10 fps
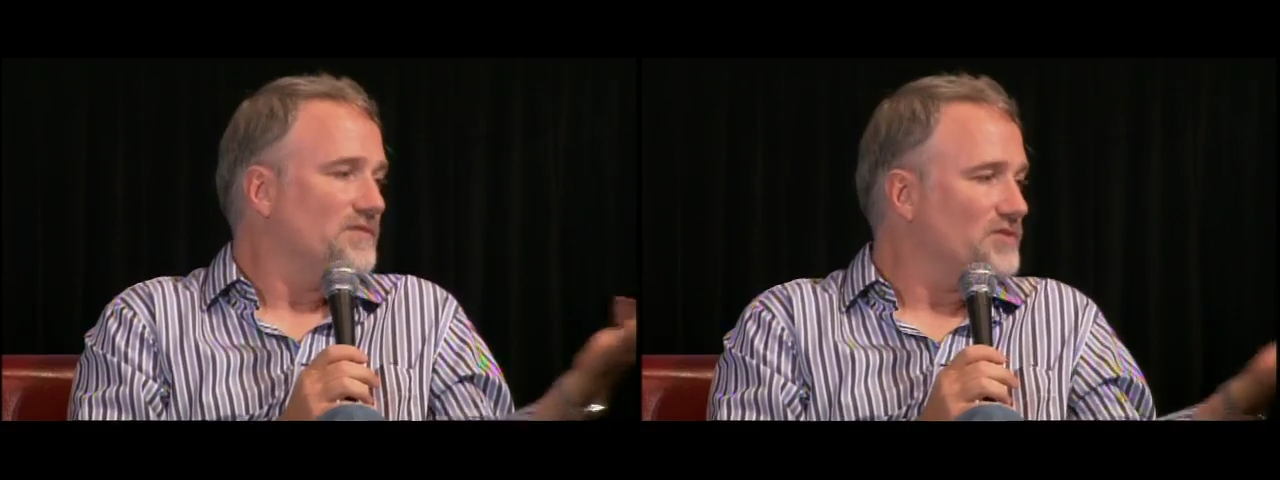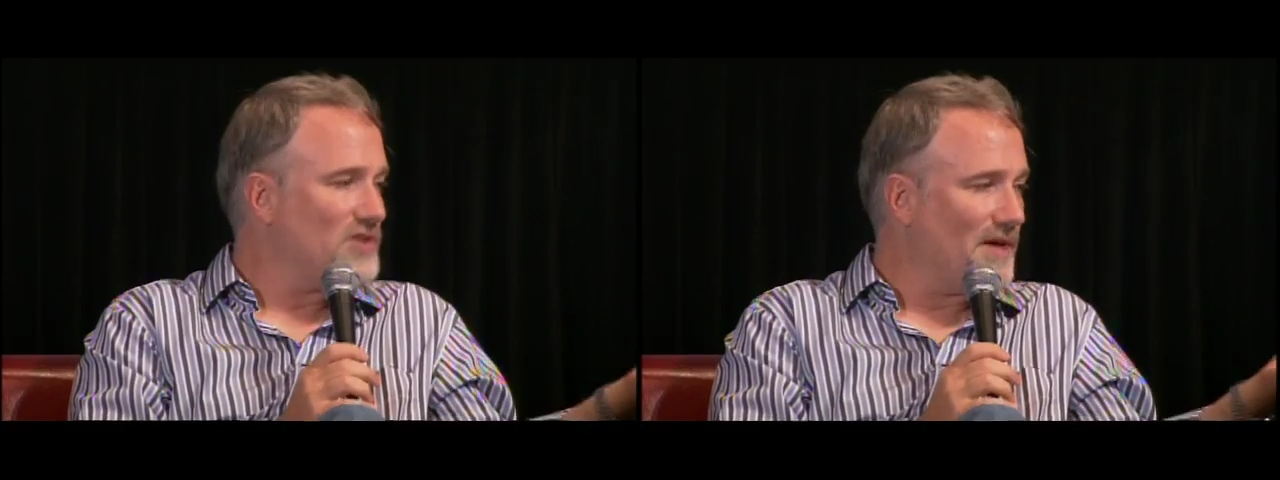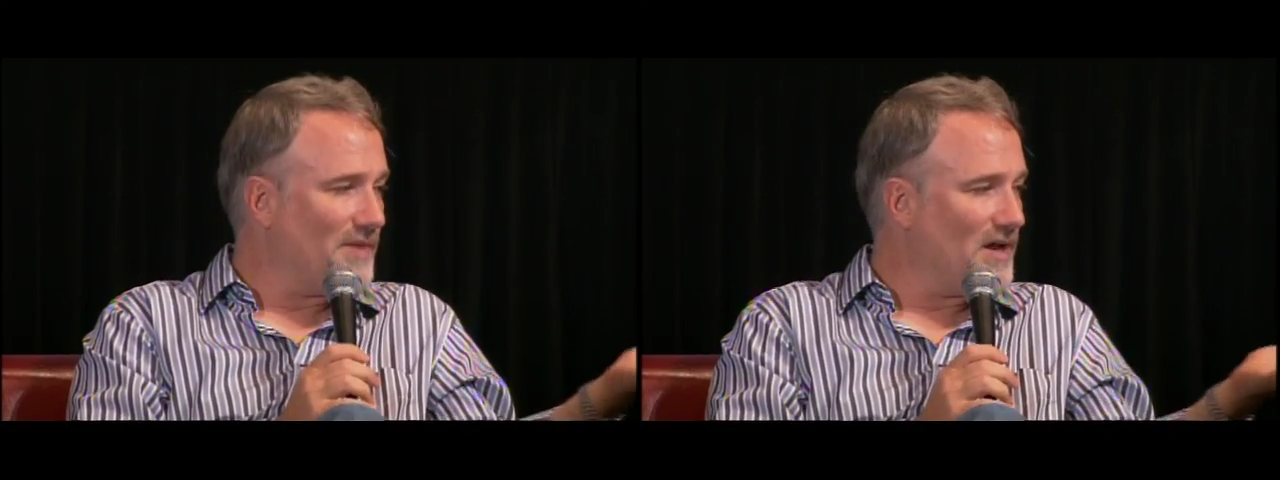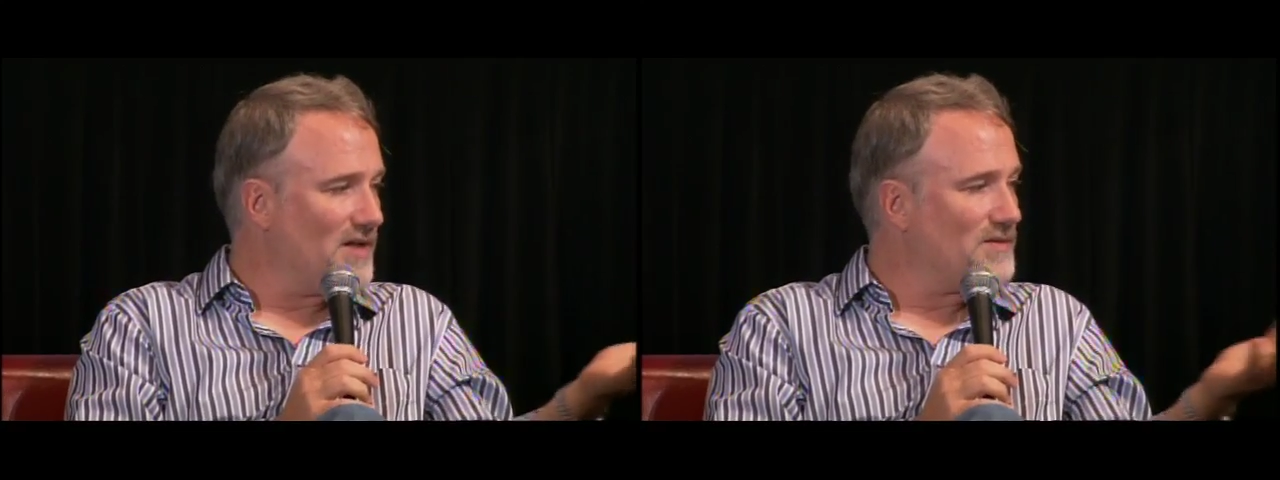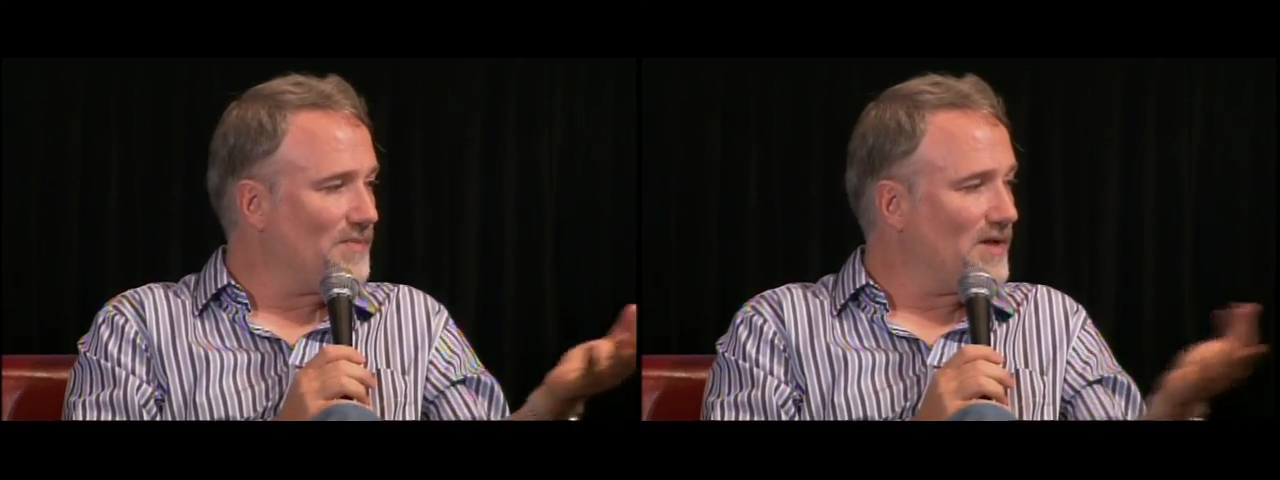shame on
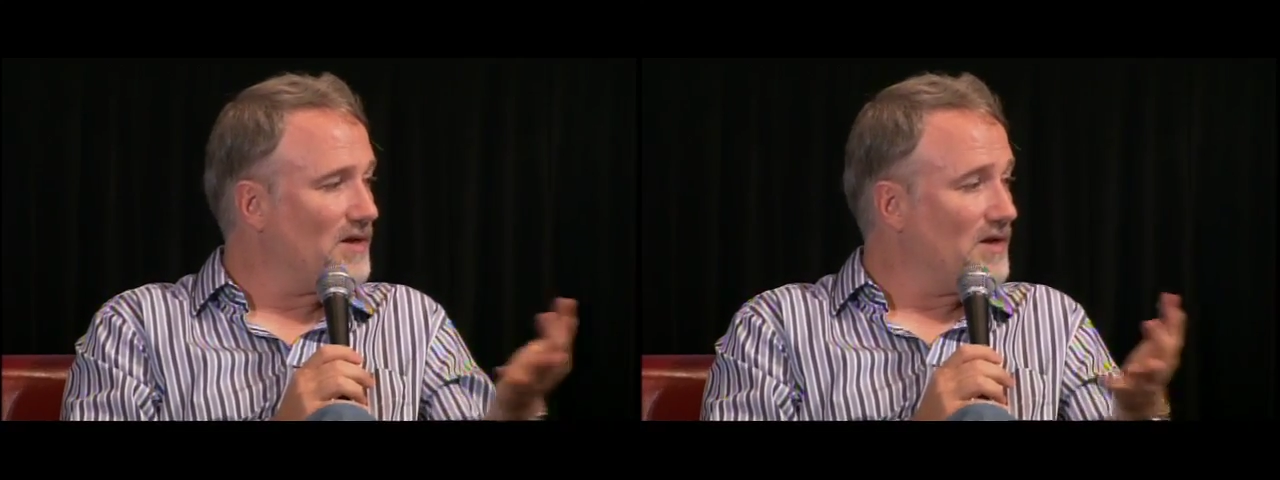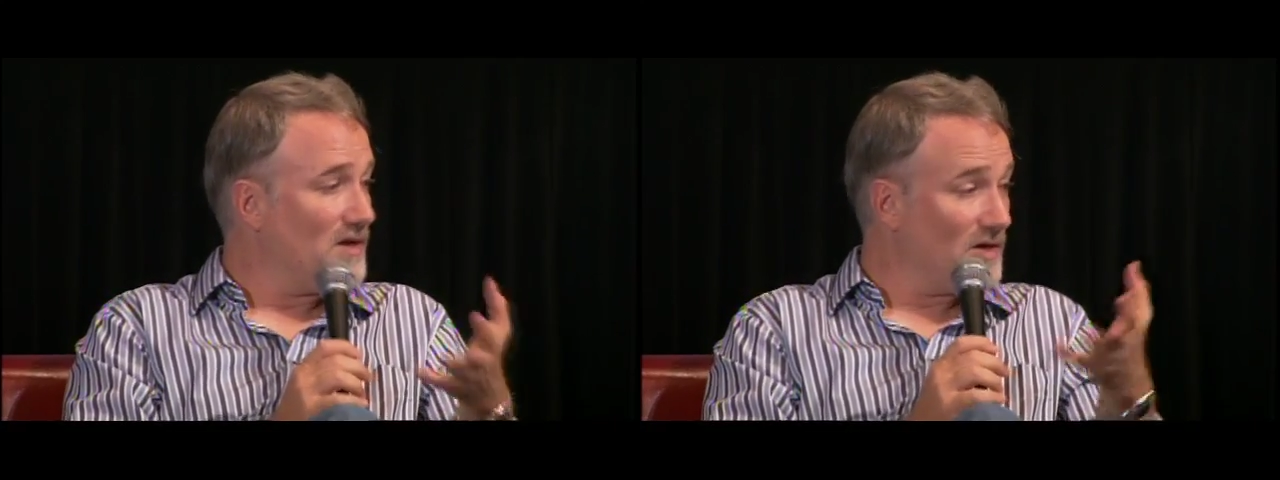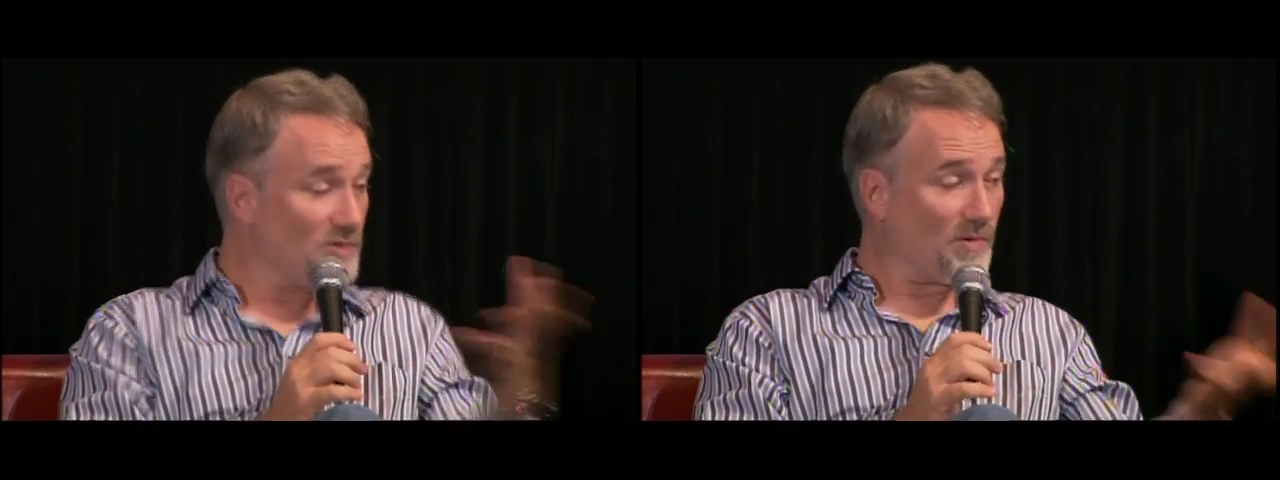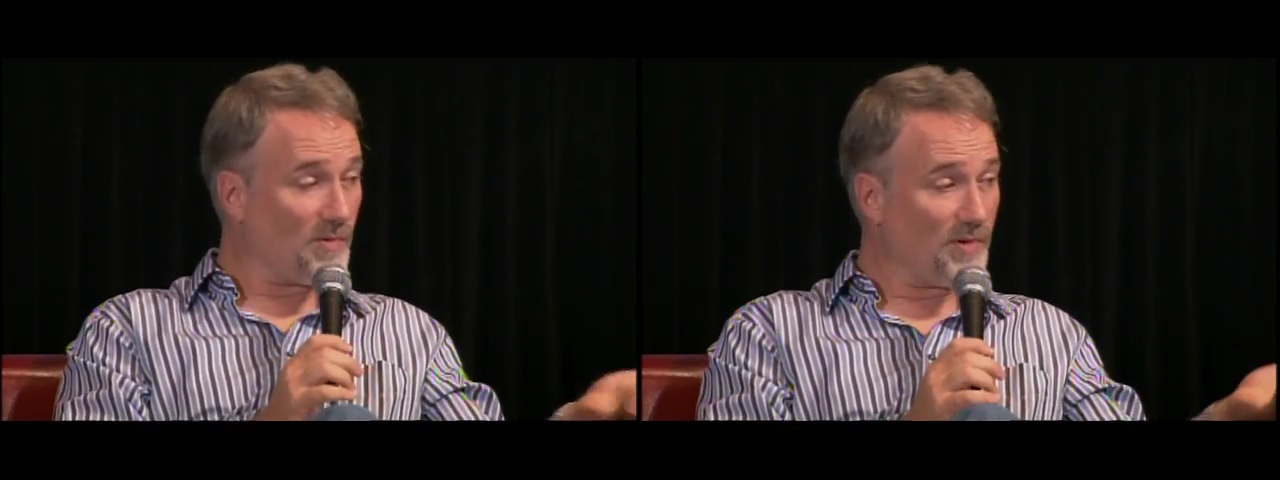us, but here's what